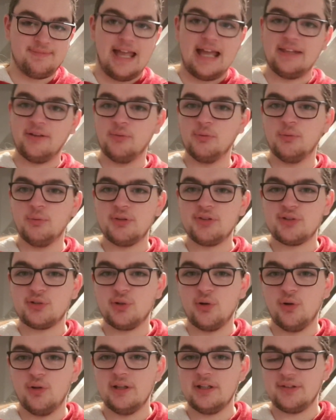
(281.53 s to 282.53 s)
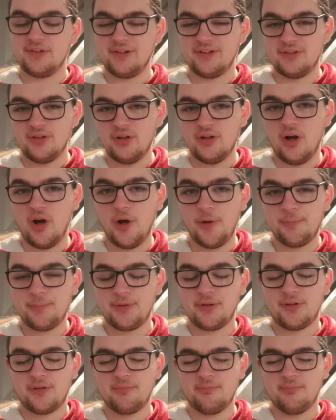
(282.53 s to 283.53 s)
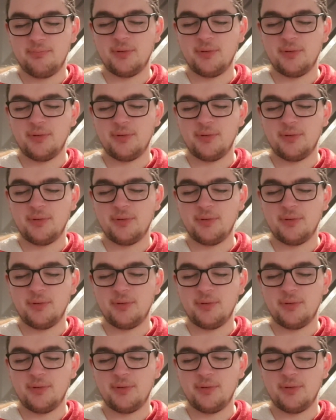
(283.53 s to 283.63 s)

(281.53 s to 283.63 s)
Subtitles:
I don't know what to call it because it's not hops.